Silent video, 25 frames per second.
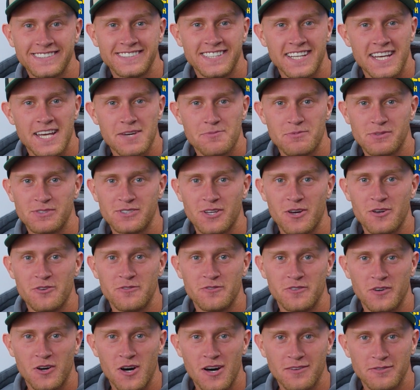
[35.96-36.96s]
to episode
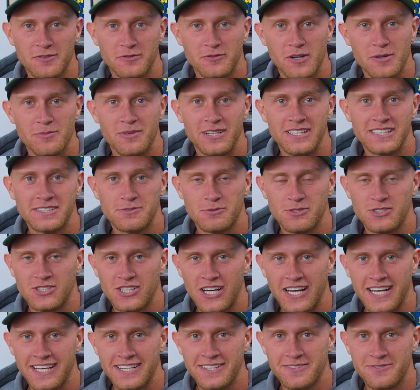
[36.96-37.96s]
5 of Reminisce with
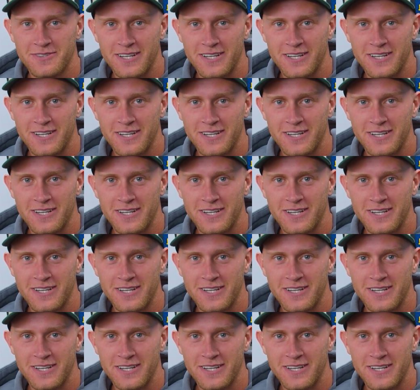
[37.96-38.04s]
Jaidyn.